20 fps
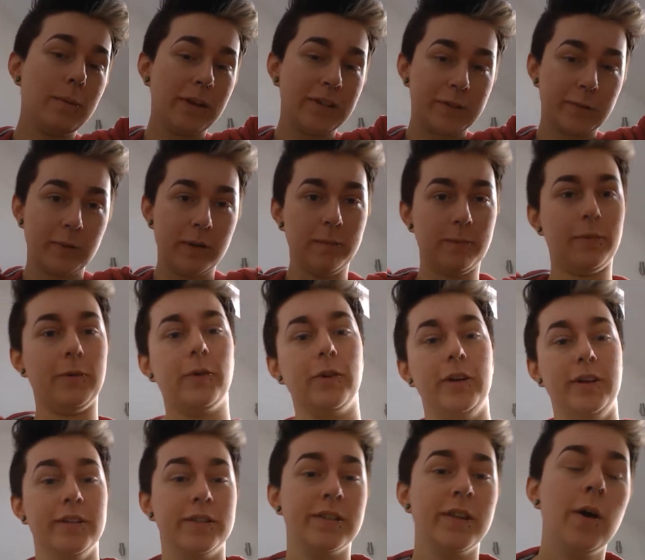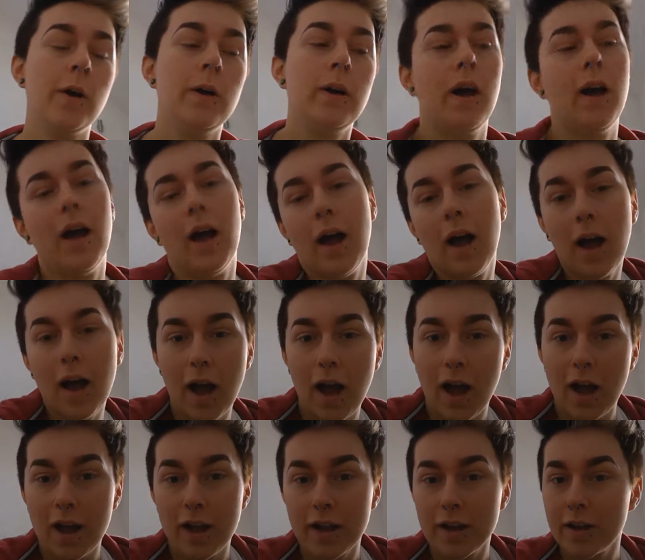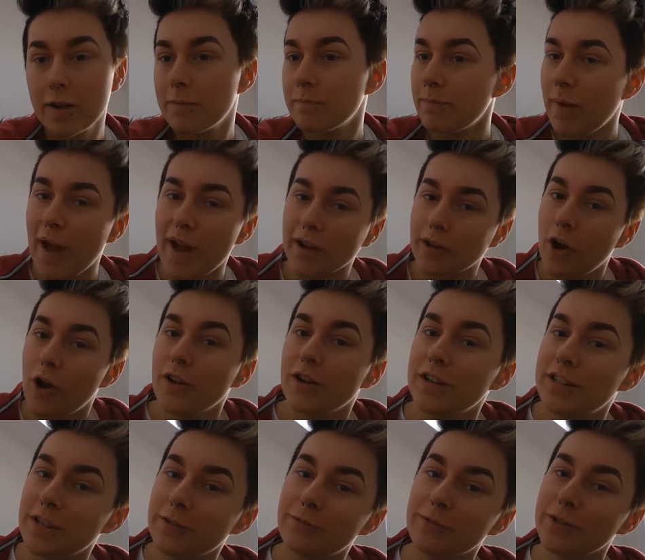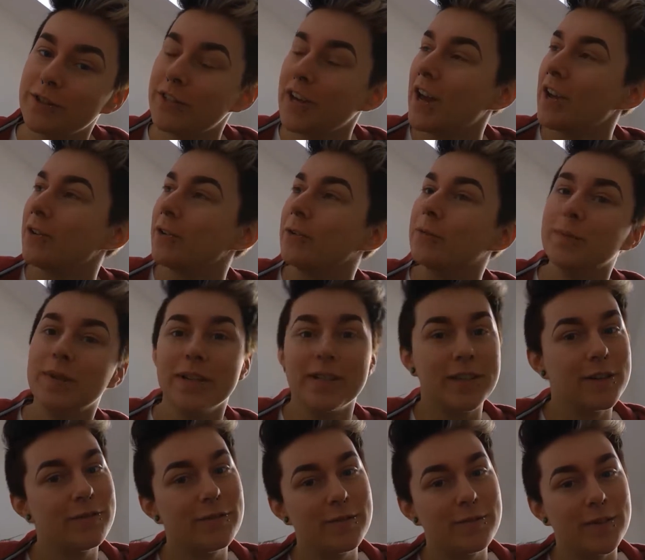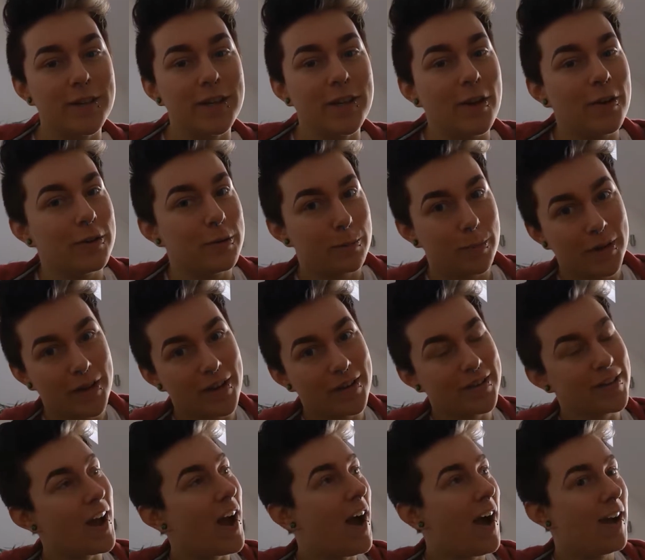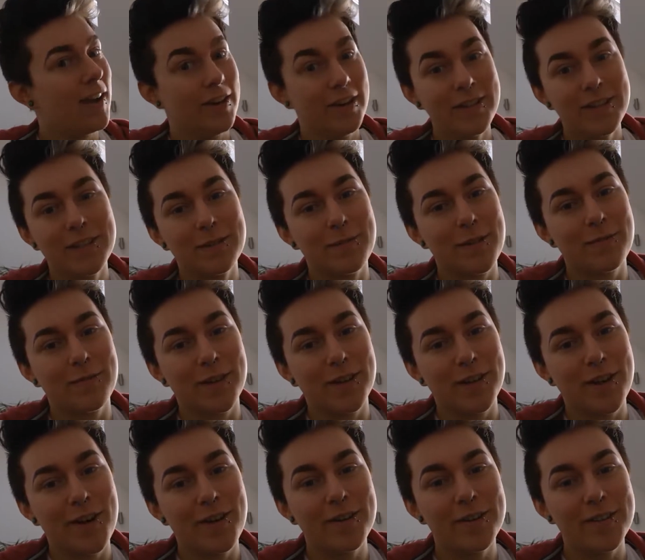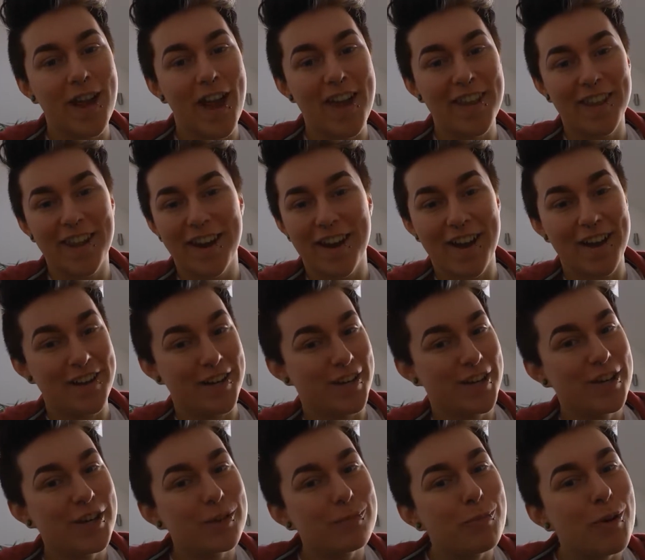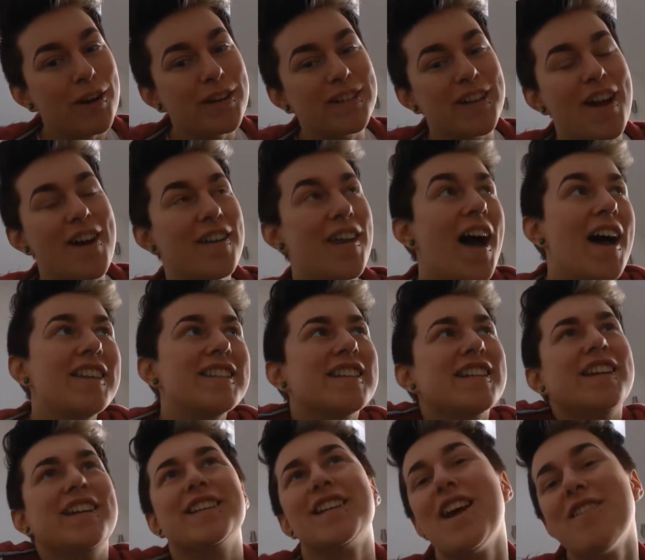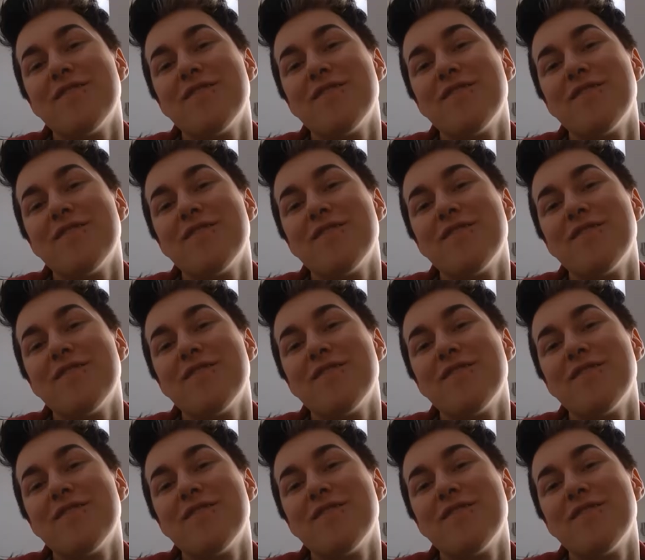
Hi sweet boys! I am back on a different channel with different videos because I used to make videos and then I had a huge breakdown and deleted